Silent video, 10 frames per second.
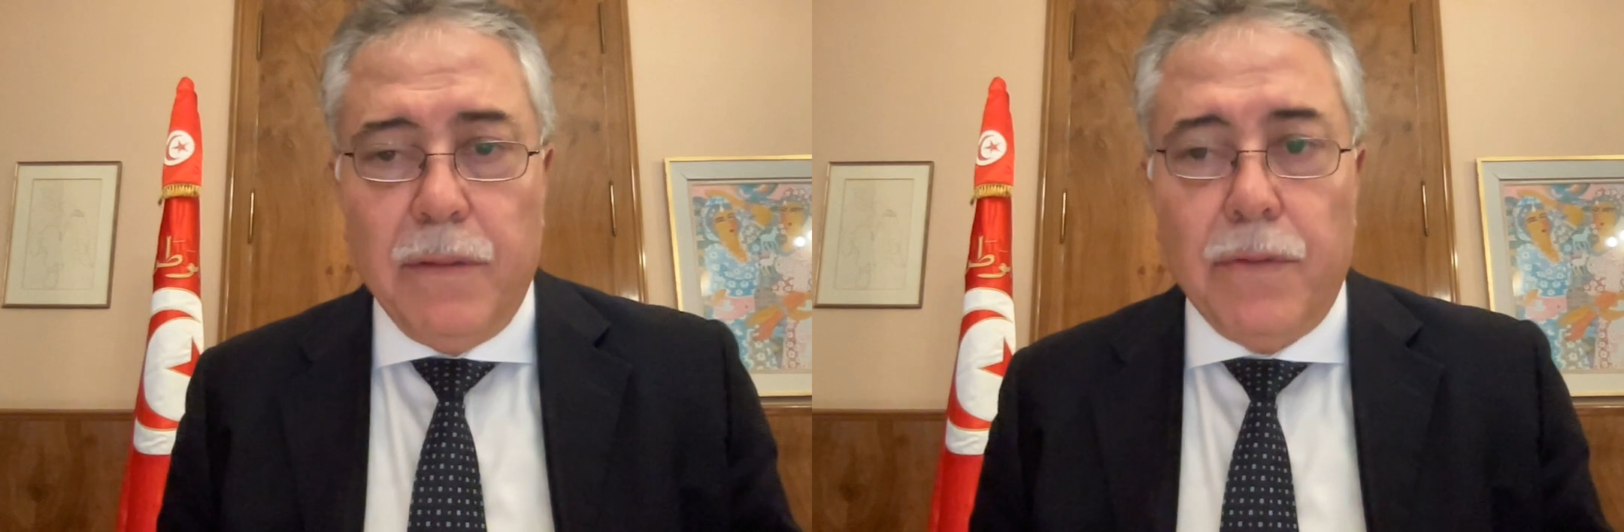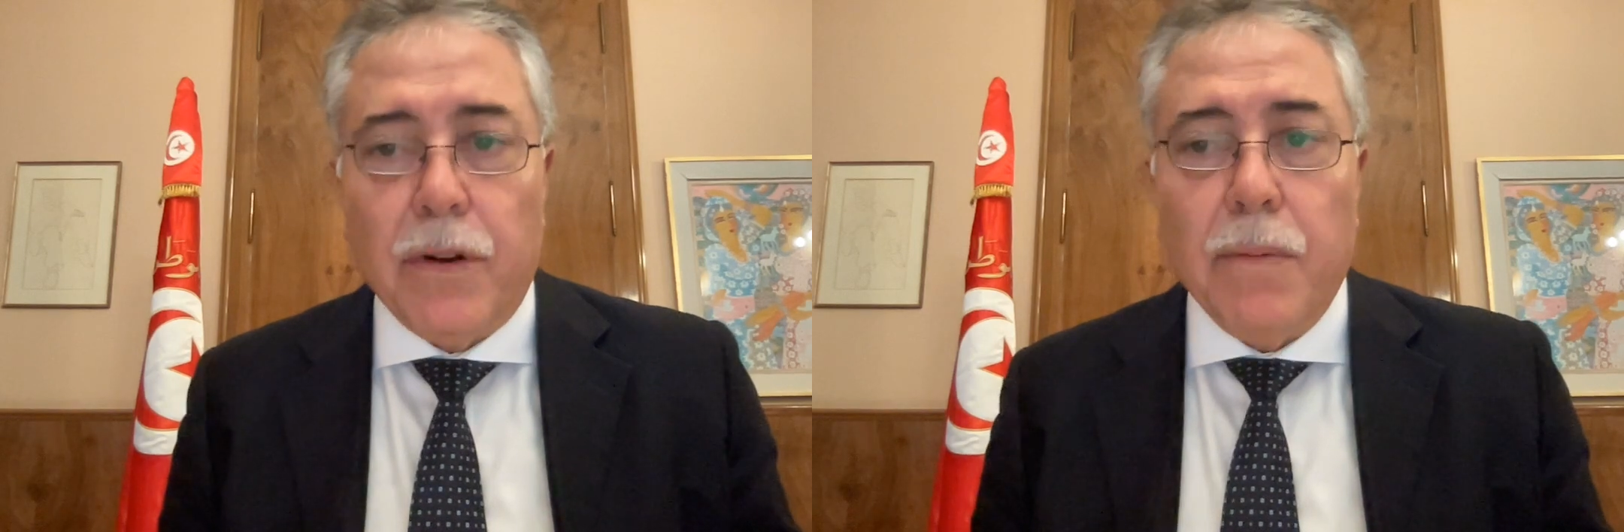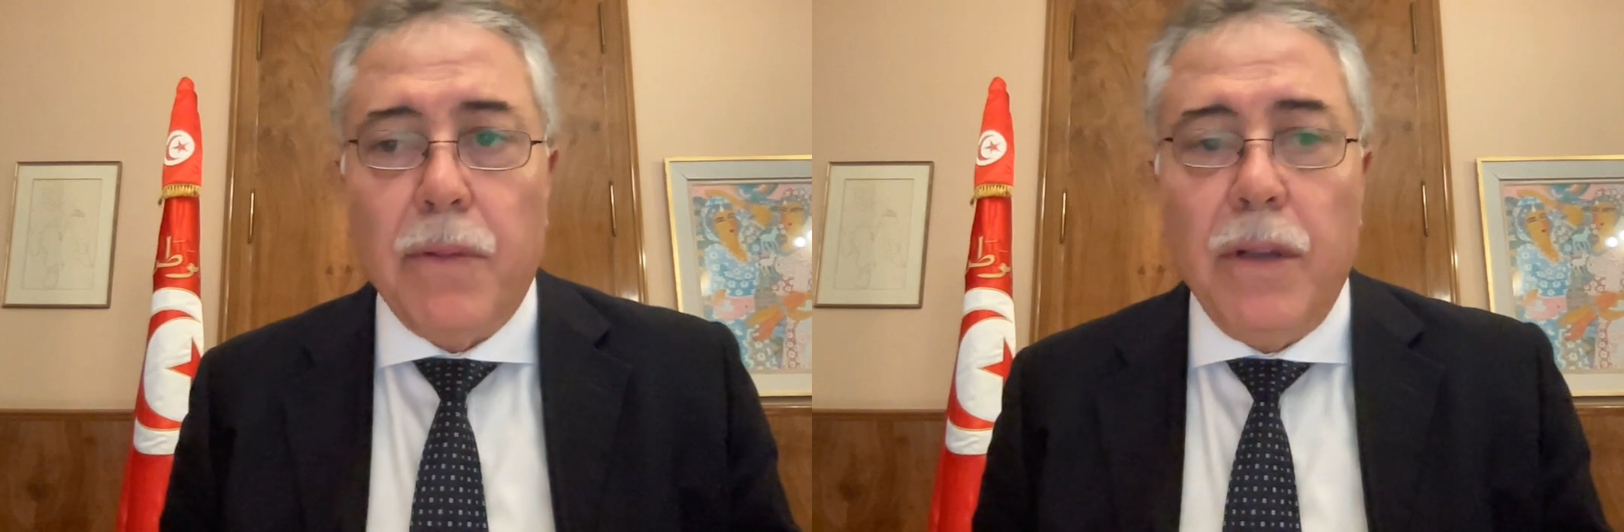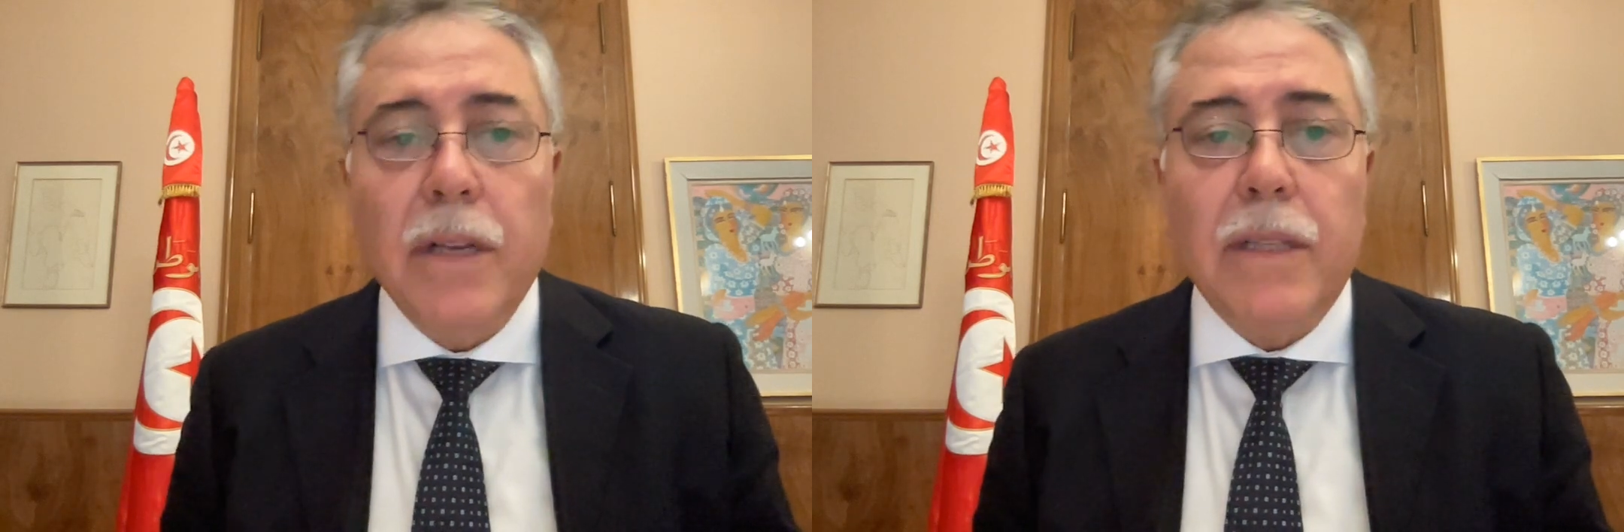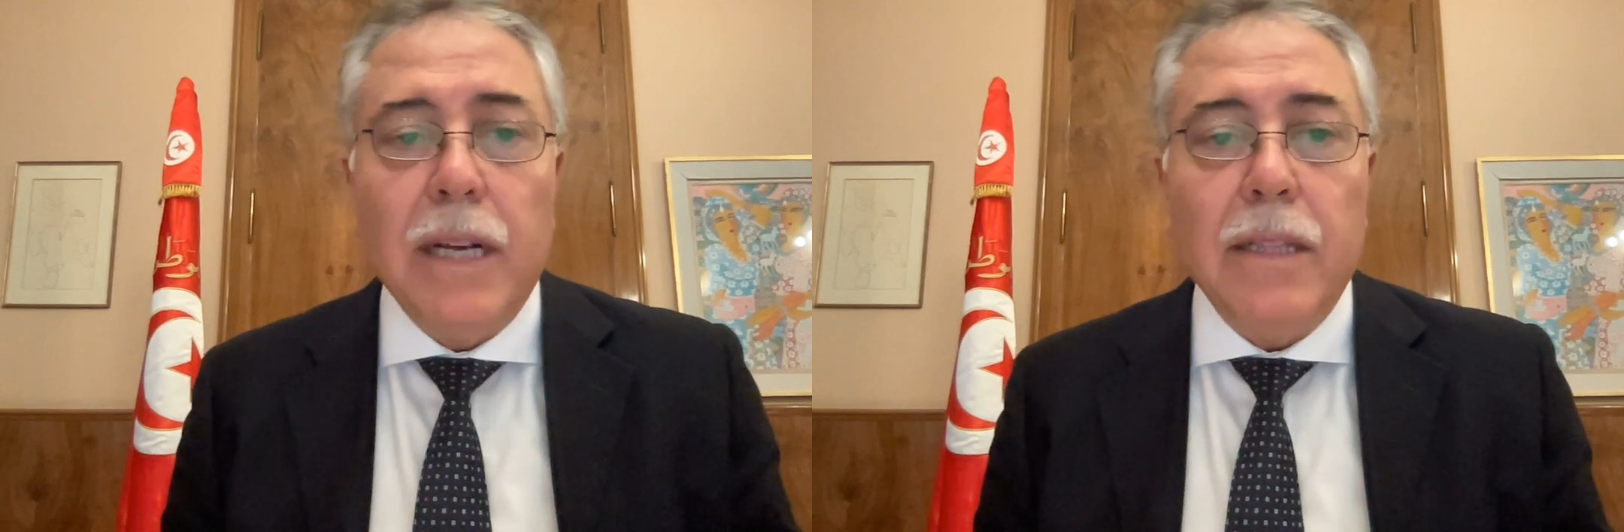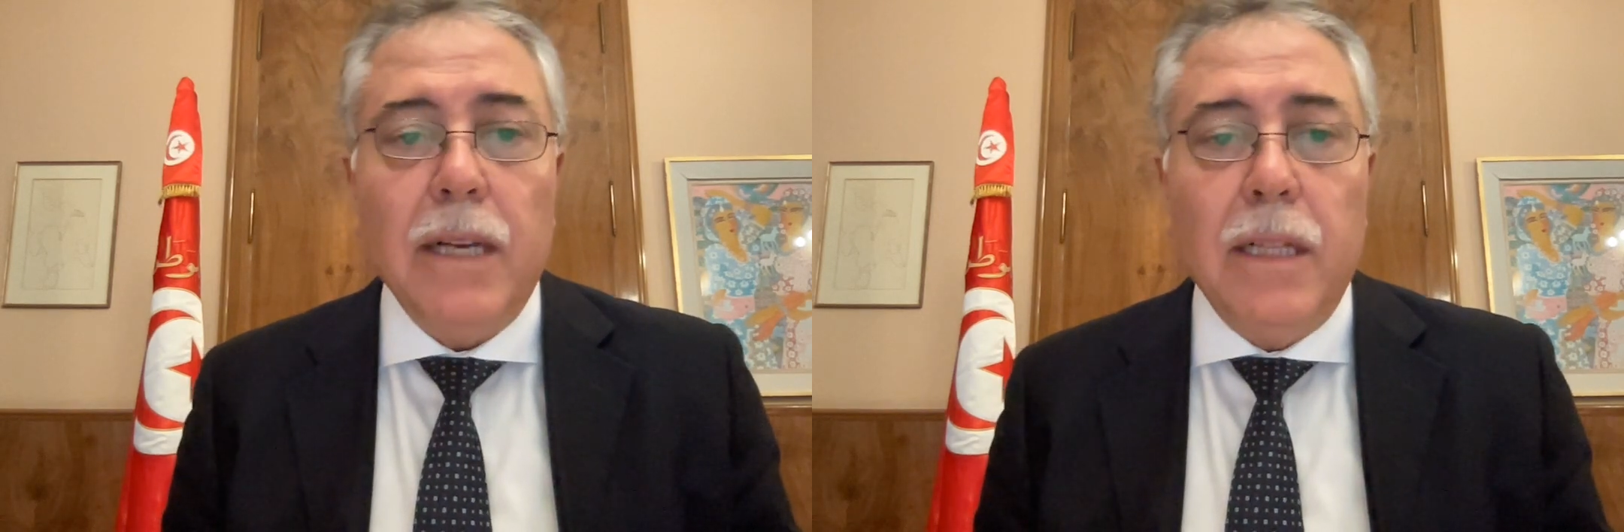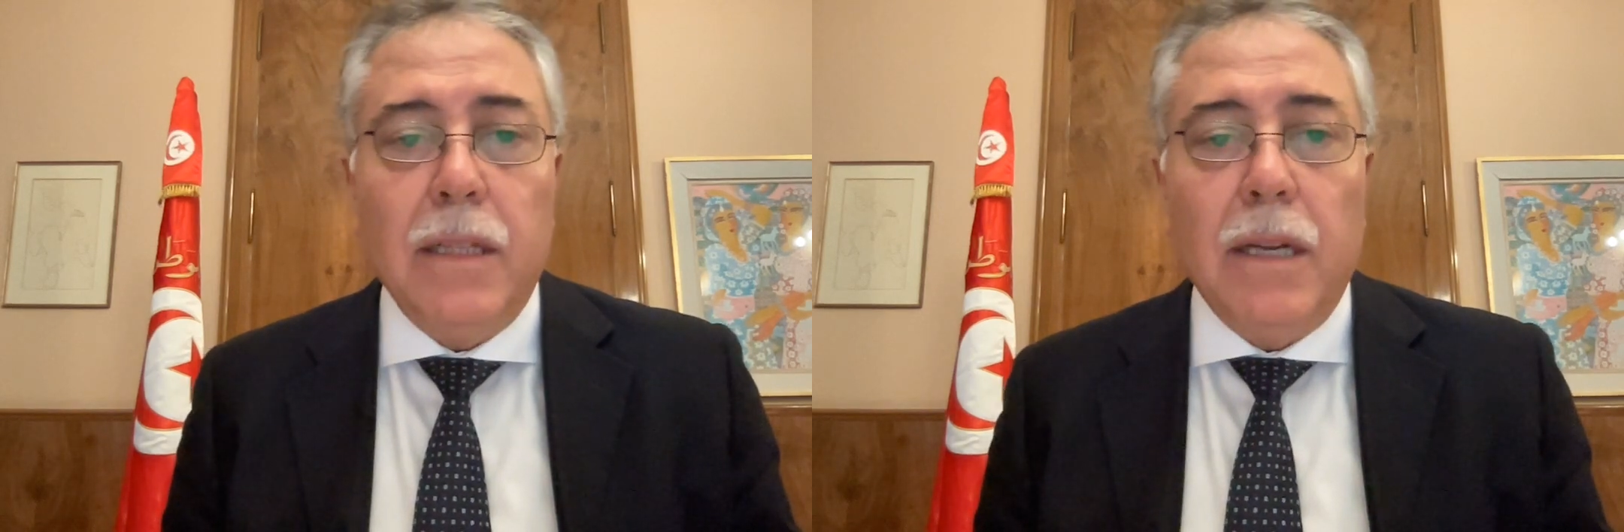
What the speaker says: from the UNCTAD and